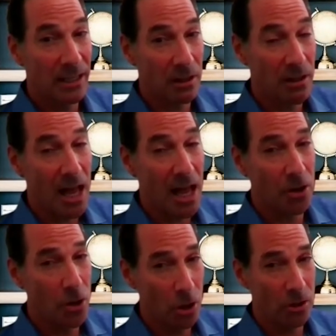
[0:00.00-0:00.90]
it's a lot of
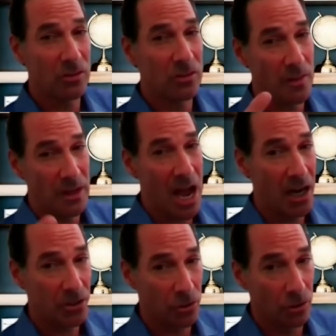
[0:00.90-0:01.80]
the nurses and the
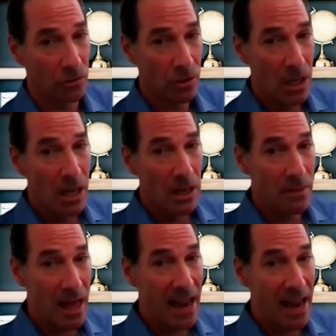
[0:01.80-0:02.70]
doctors
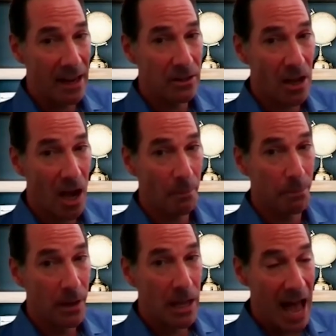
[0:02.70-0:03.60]
that end
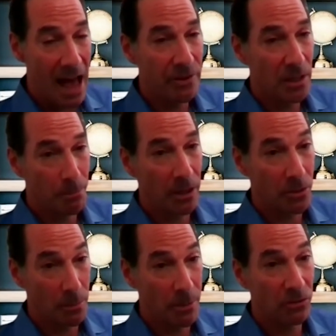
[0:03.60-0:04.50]
up having to pick
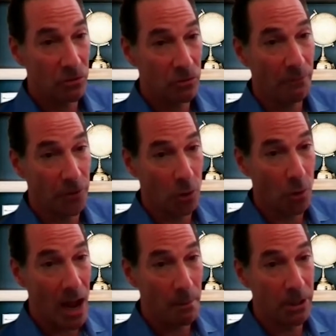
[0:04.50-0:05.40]
the pieces off of the
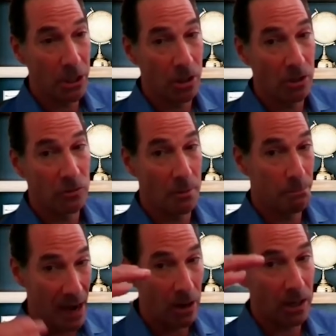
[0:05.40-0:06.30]
ground because the
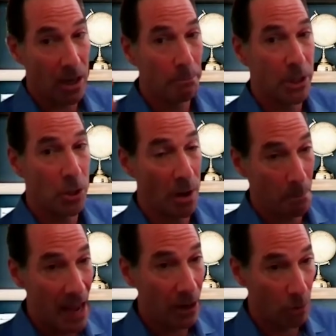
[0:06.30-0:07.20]
parent company went
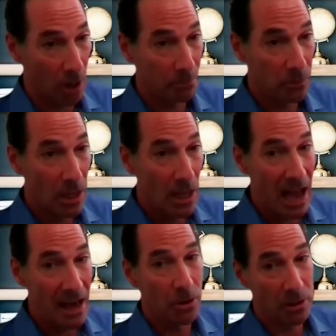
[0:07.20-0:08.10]
bankrupt
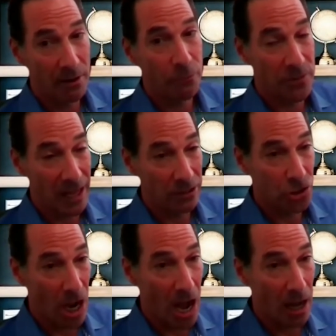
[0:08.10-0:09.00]
and they're left without
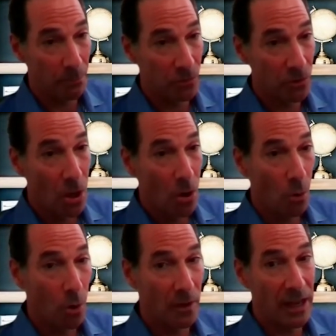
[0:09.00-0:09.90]
jobs
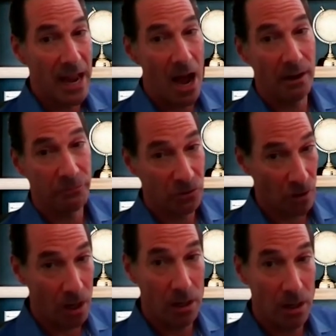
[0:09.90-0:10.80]
or they now have to
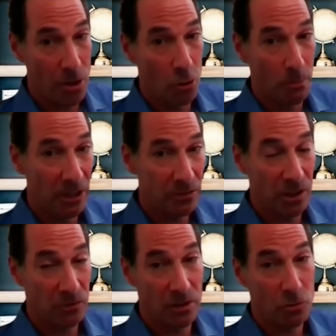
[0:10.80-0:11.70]
start a new
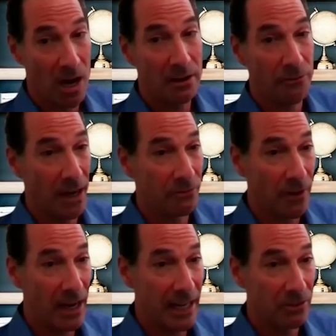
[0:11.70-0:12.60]
business and try to find
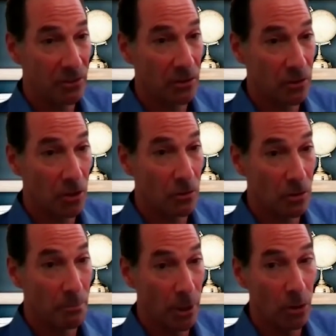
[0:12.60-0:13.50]
financing to,
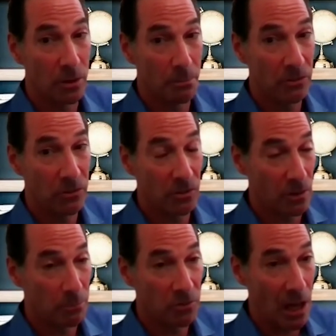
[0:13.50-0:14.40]
to build a business
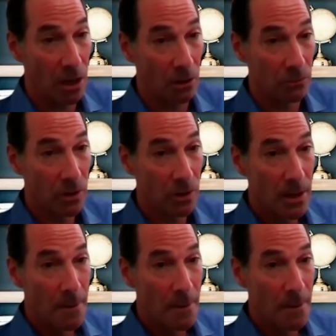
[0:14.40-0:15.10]
themselves.